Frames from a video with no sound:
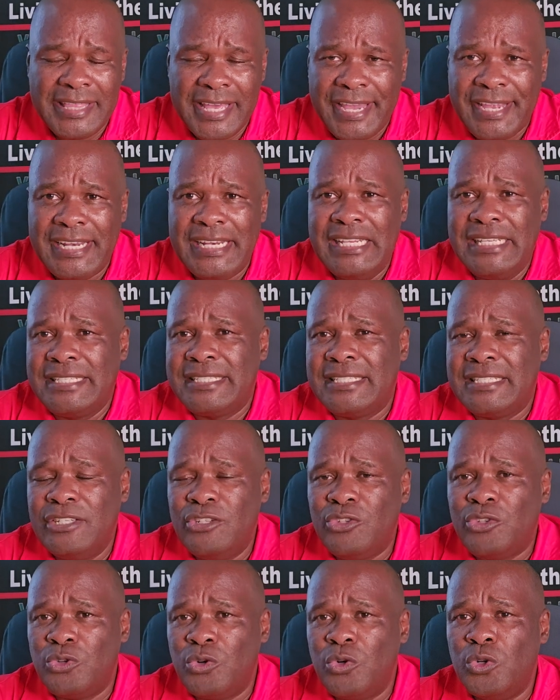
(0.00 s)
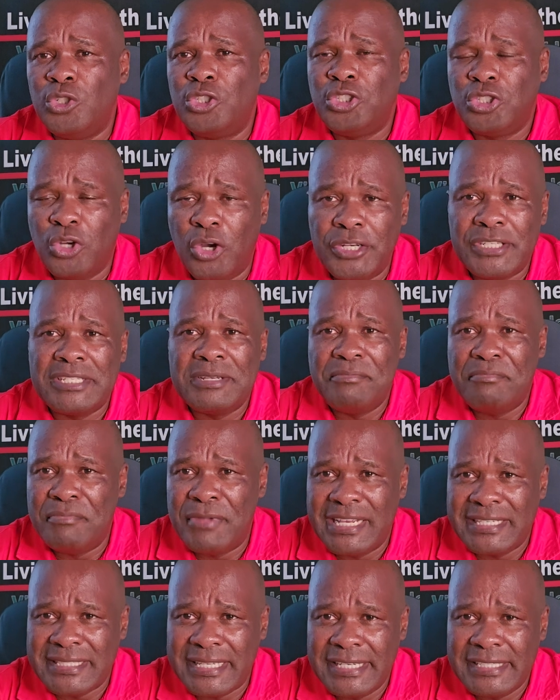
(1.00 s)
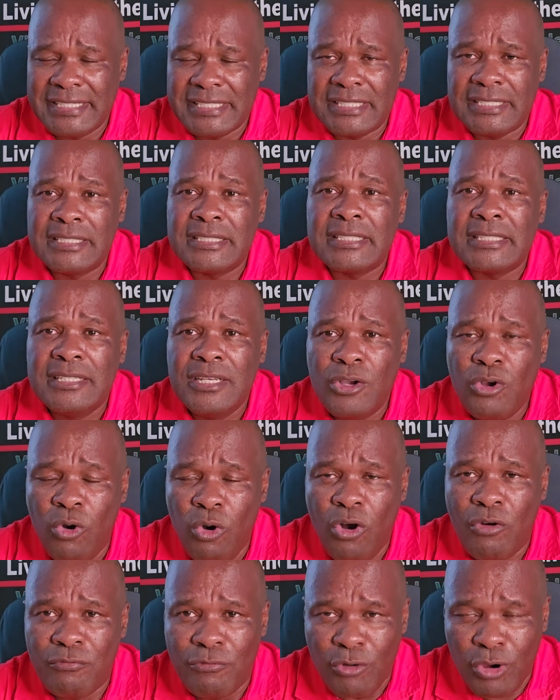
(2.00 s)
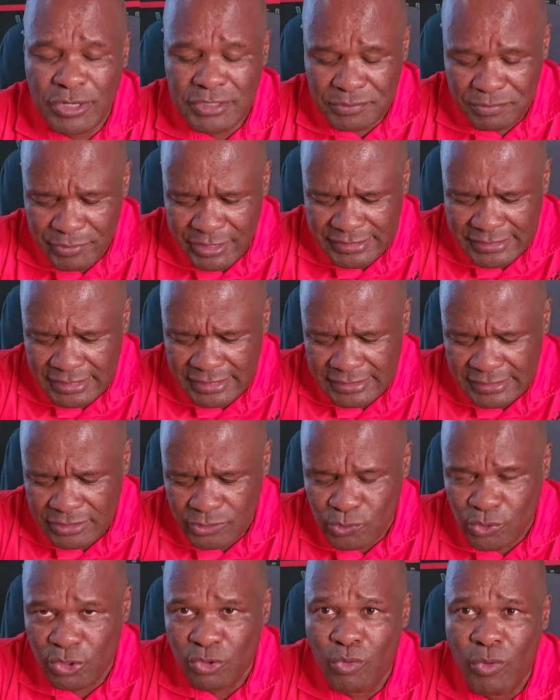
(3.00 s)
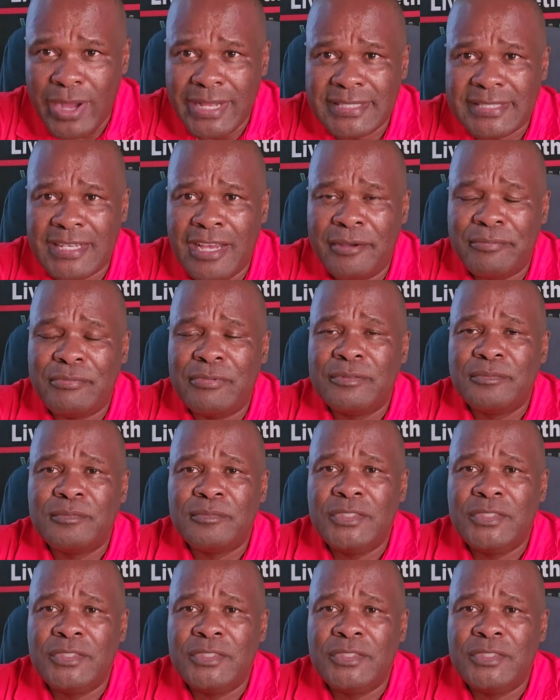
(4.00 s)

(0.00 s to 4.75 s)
They listen to short messages or voice messages on WhatsApp.